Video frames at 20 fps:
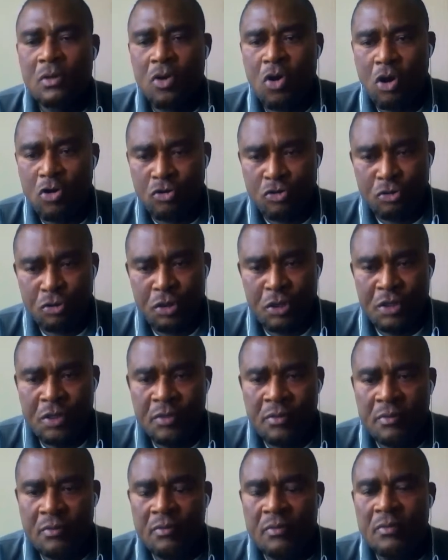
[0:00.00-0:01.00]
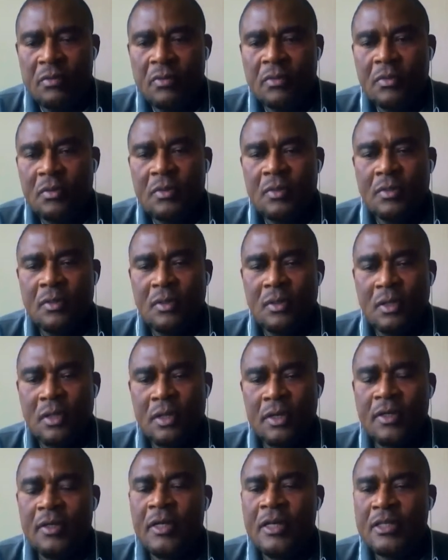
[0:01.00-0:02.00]
country
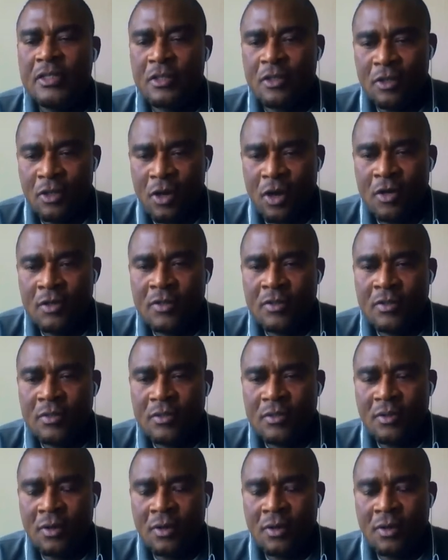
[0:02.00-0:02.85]
is not